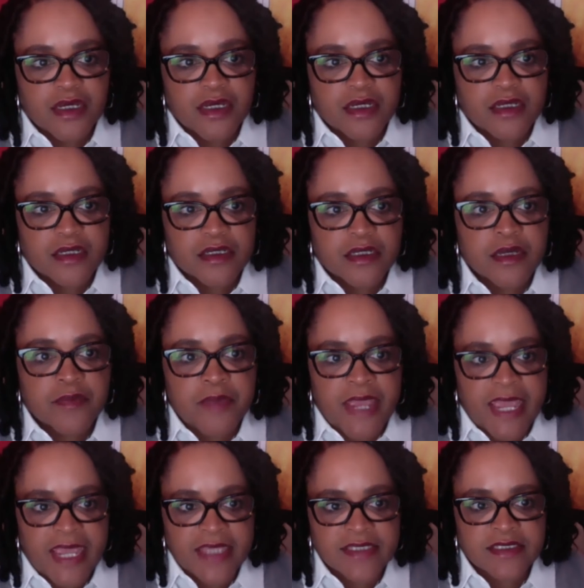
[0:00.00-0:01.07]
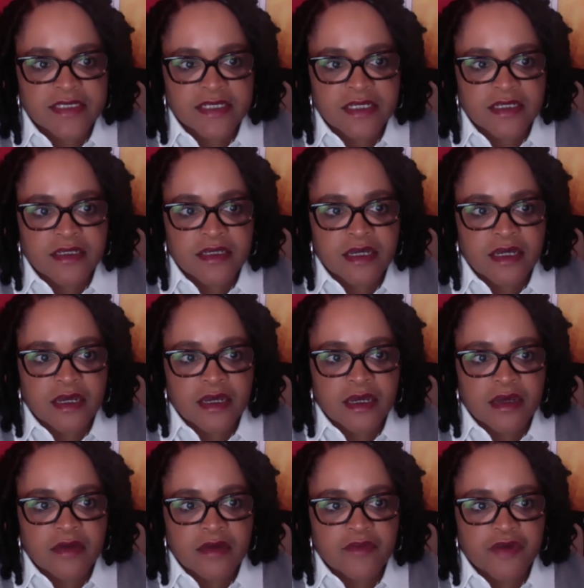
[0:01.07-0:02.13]
the
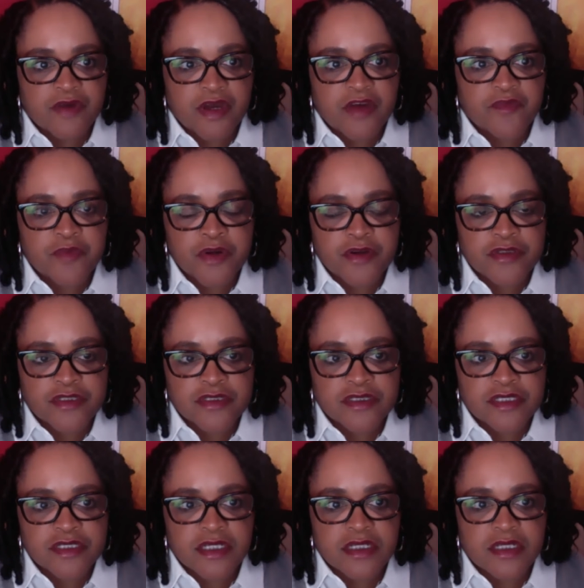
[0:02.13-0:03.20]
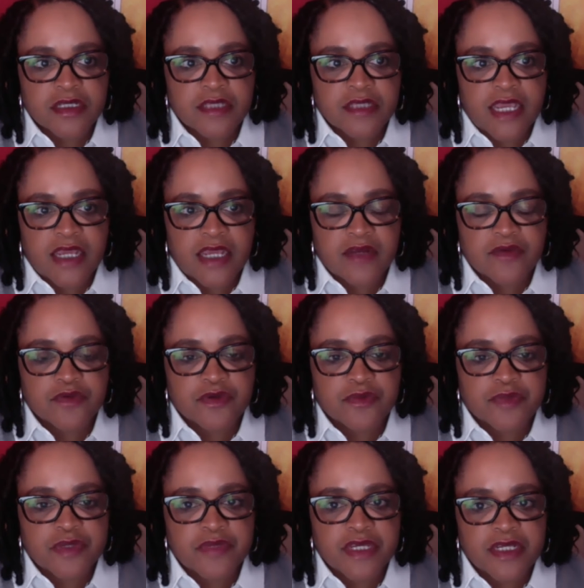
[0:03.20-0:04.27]
capacity of purchasing
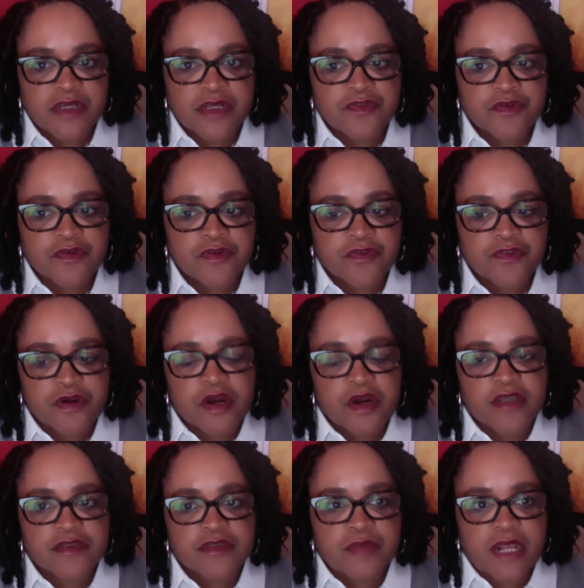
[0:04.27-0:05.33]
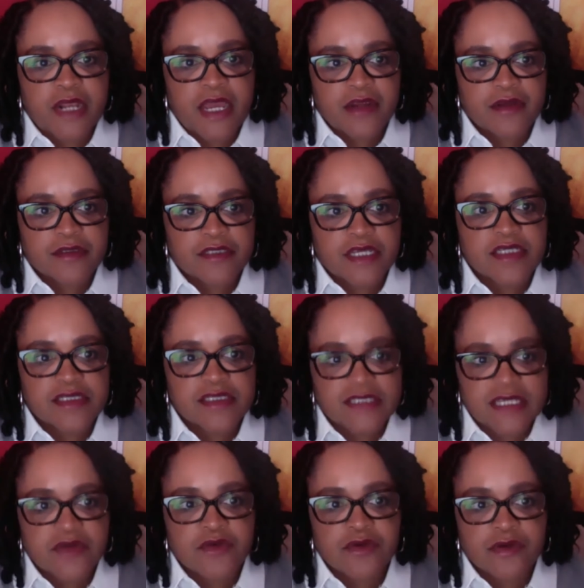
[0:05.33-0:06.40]
that will be meaningful for our
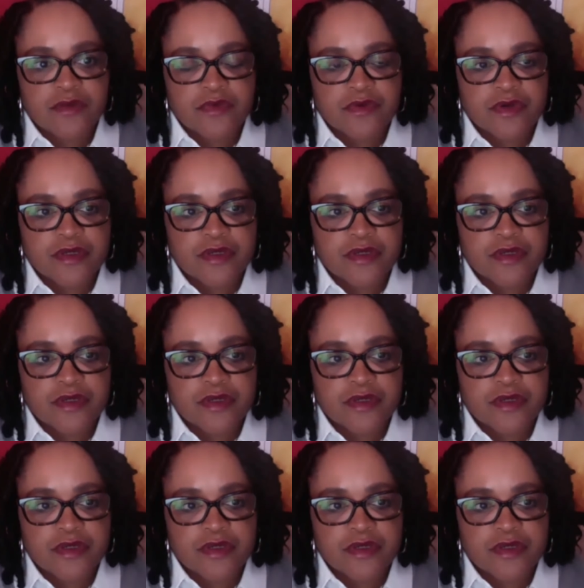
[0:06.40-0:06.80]
suppliers as they